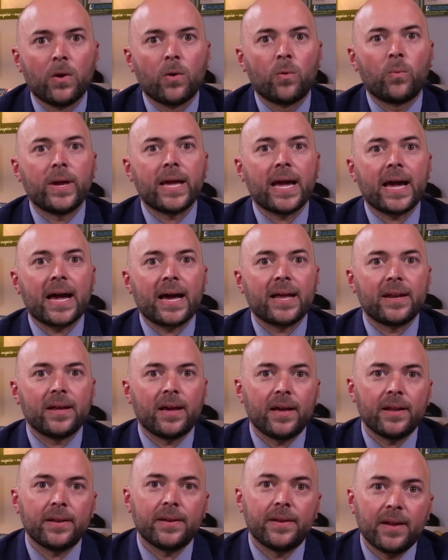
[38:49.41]
We
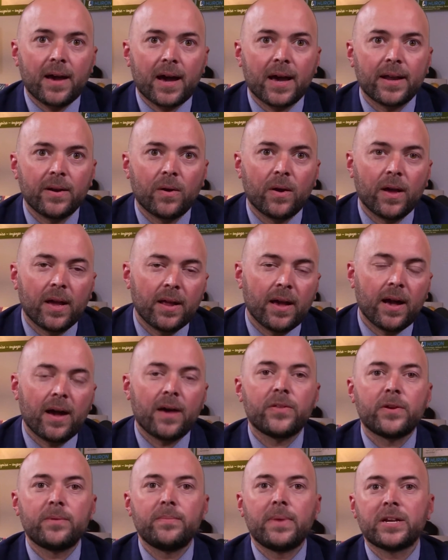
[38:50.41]
had not
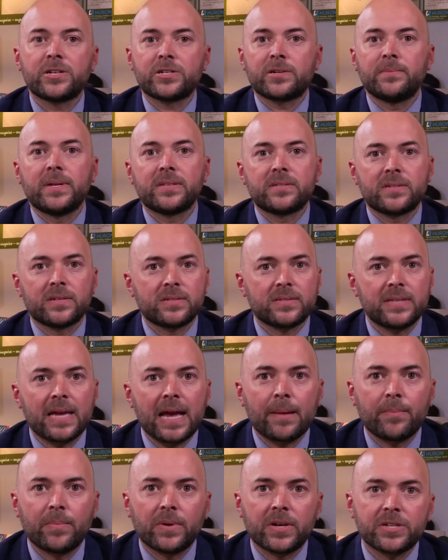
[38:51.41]
other measurements
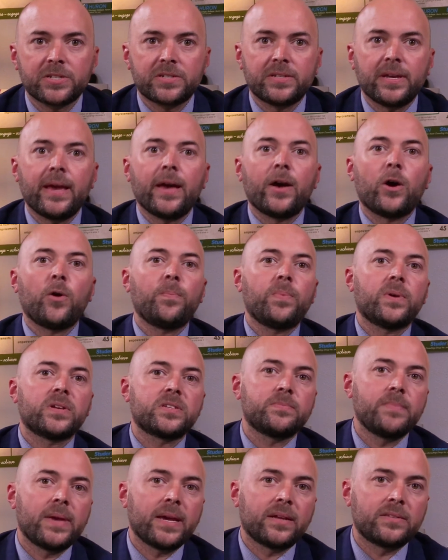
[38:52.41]
established to help
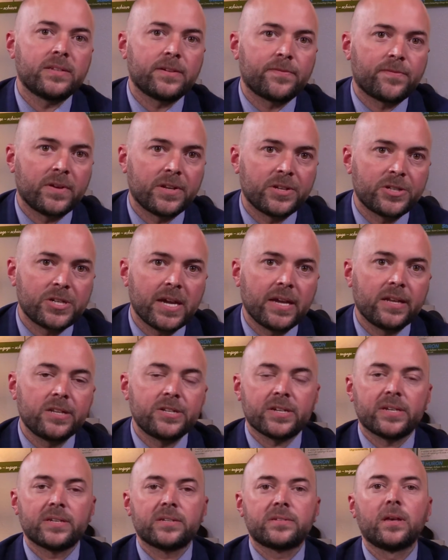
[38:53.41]
us make different
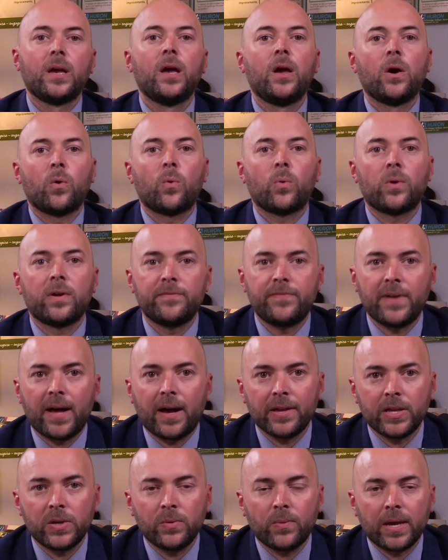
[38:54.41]
changes or
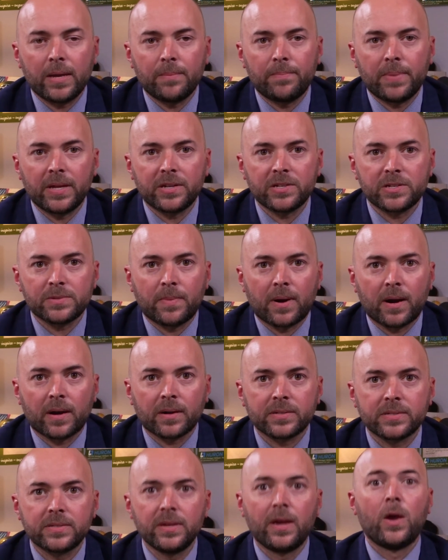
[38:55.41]
evaluate
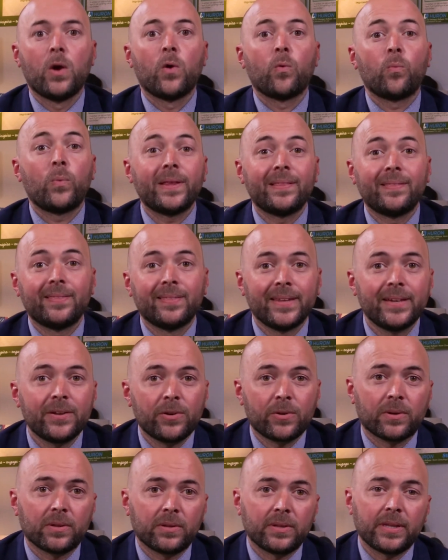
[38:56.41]
benchmarks. We
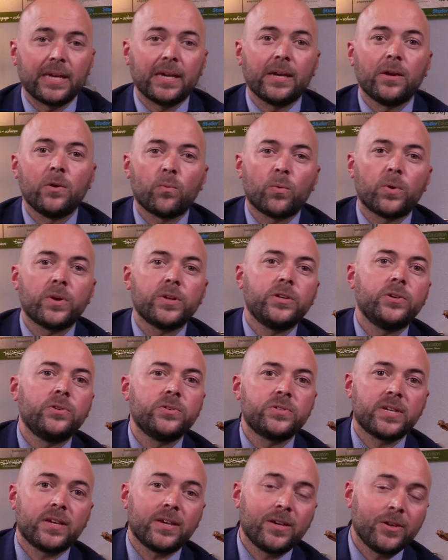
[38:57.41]
literally were
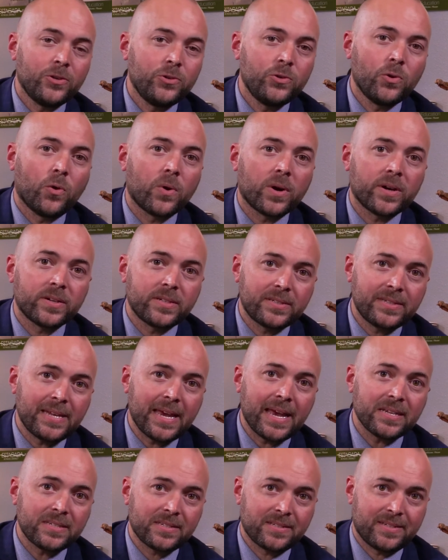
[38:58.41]
using your
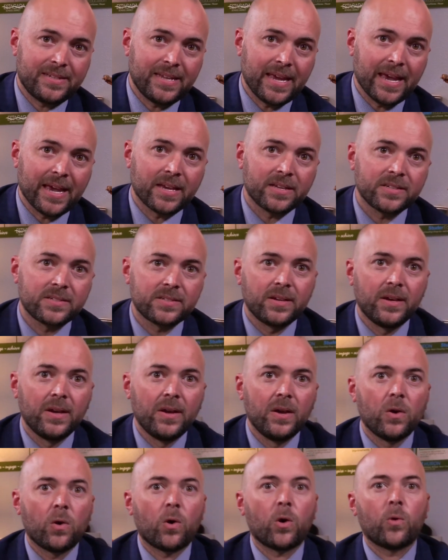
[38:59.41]
test days,
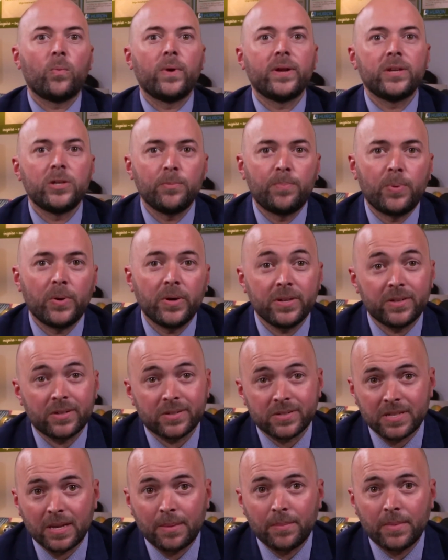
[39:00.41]
or when you put your
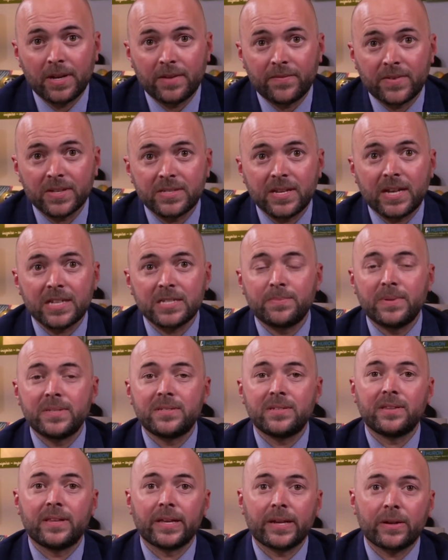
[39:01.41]
summative assessments
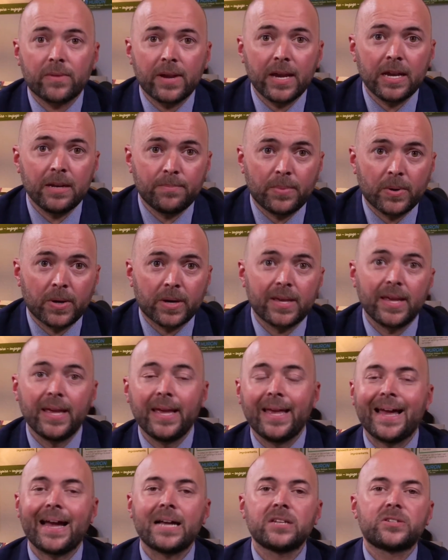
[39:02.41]
in the grade book,
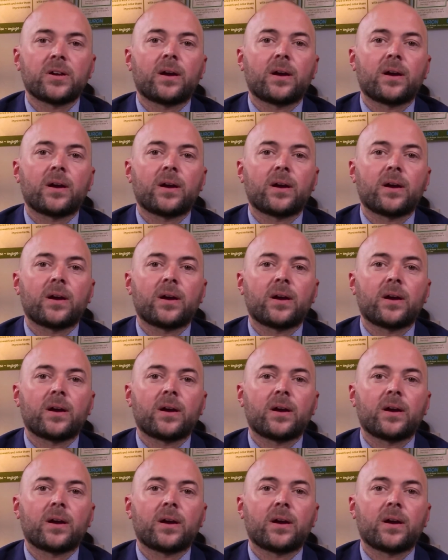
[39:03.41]
as